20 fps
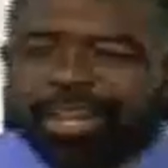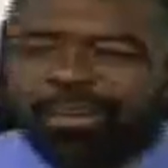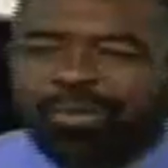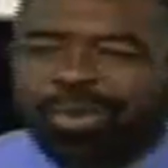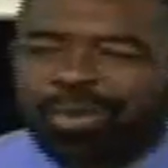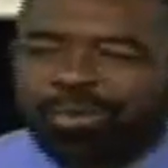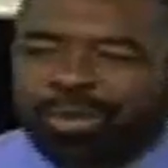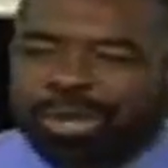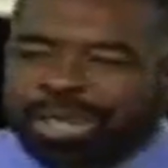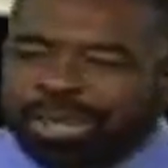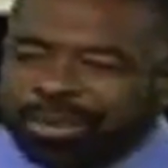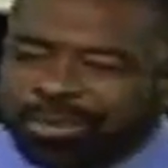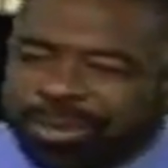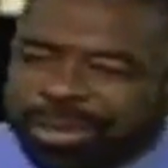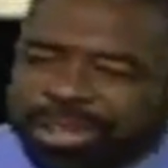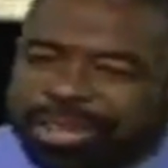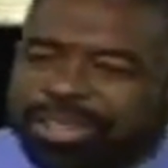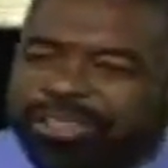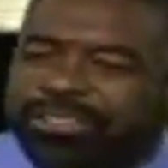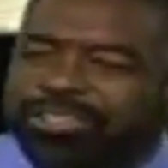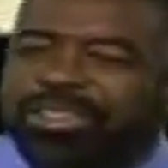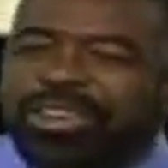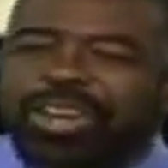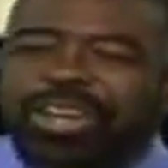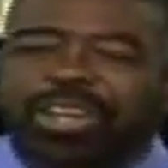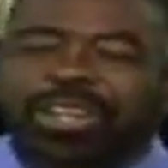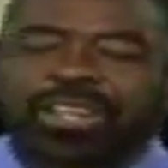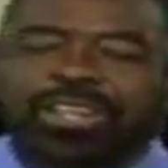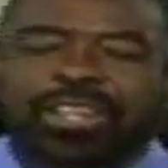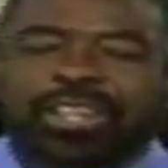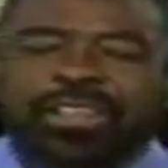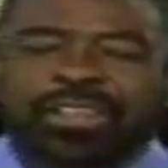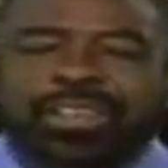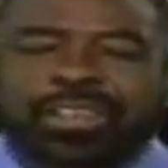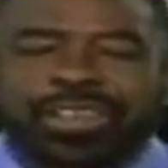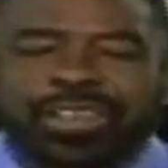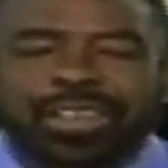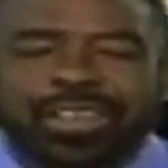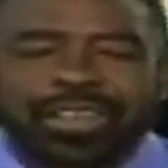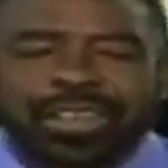when we were in the truck
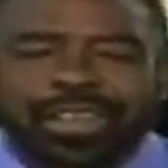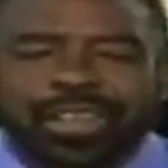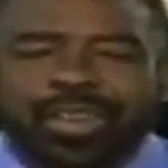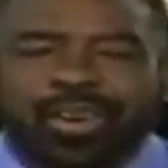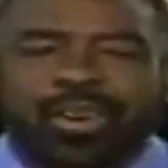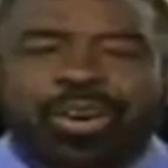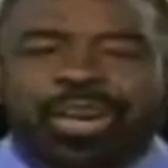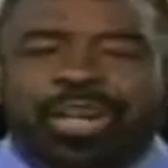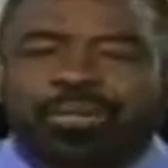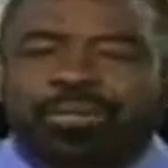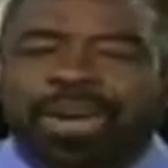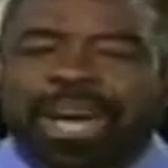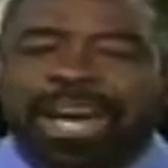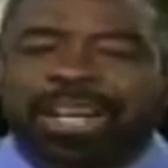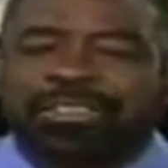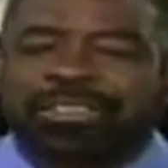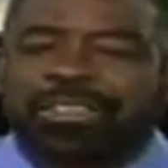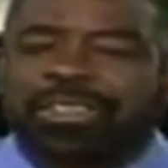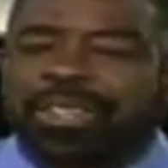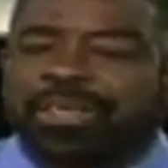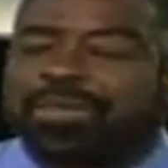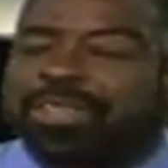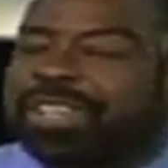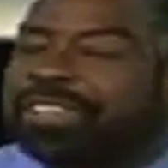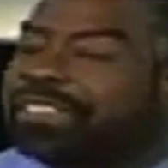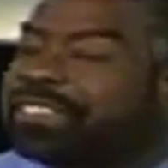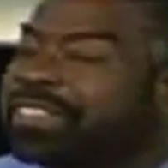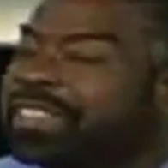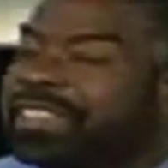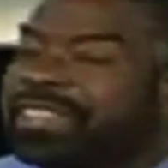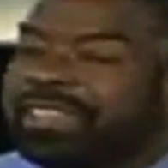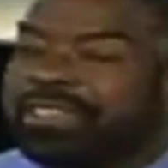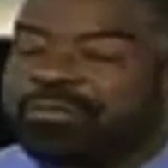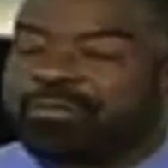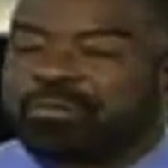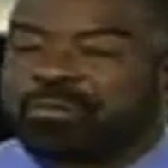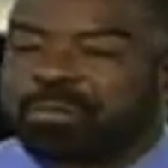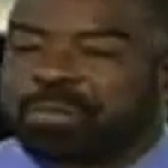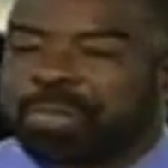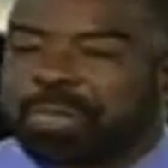going back to Liberty City
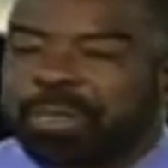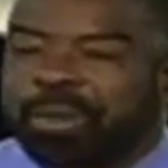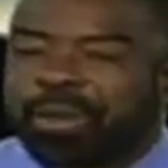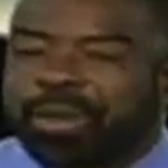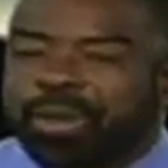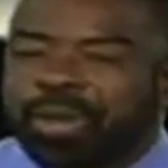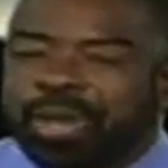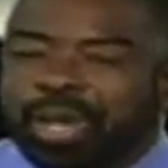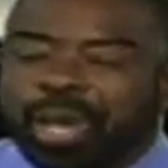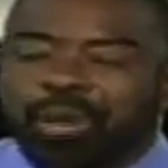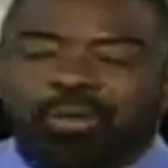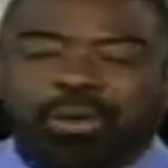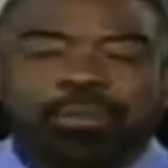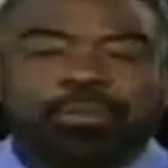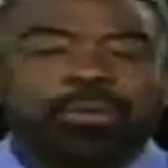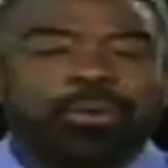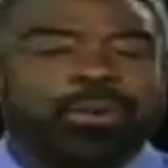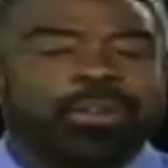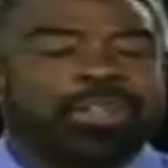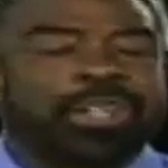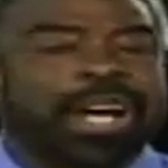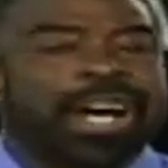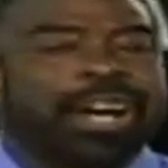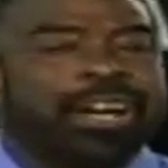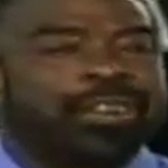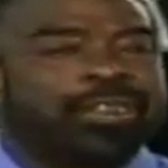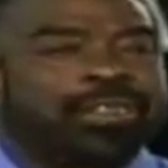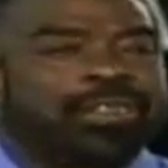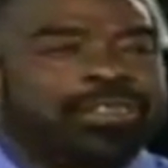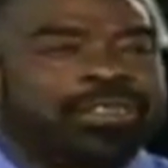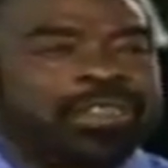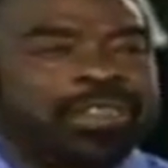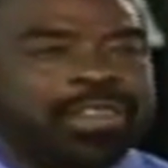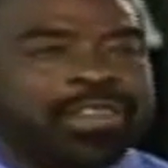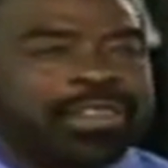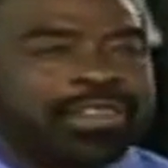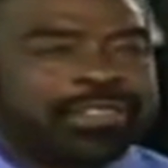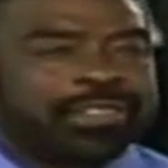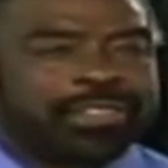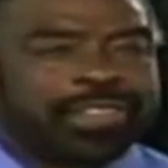and we pulled down
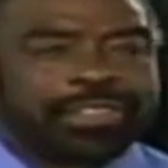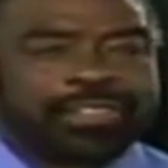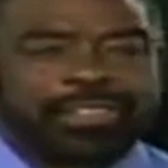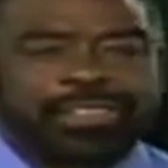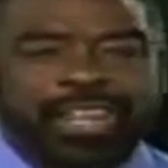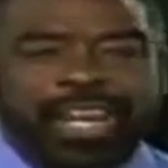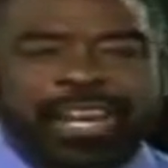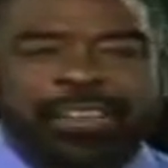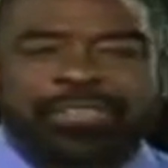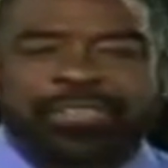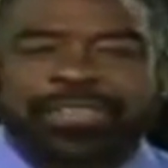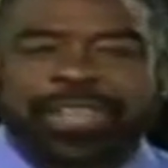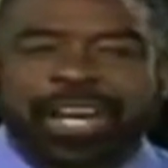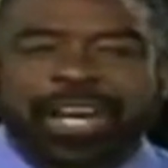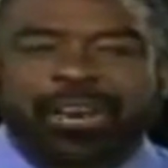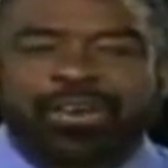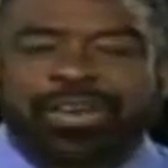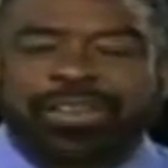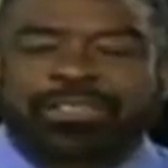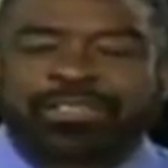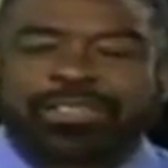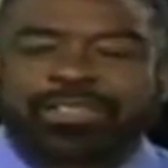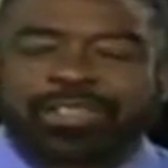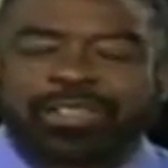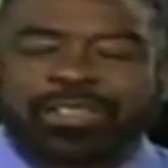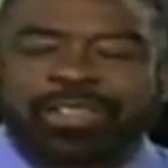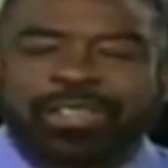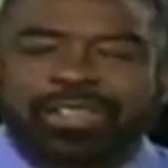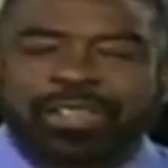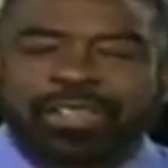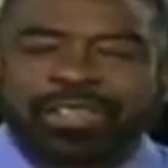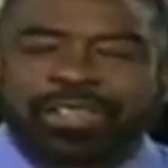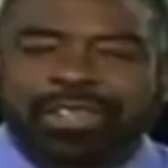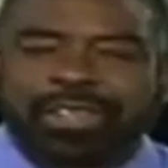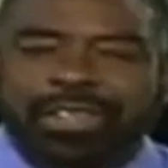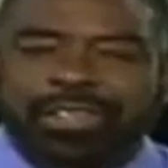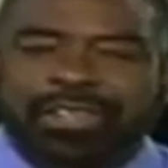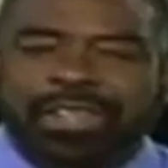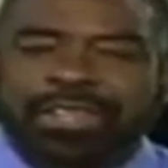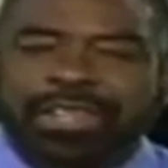68th Terrace,
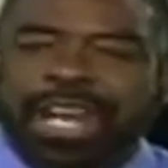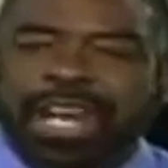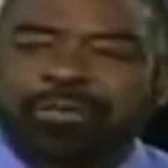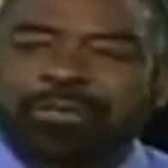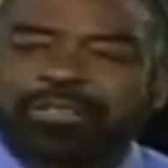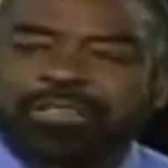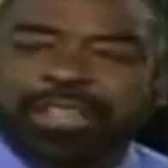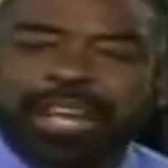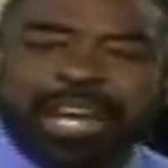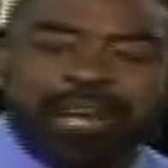the neighbors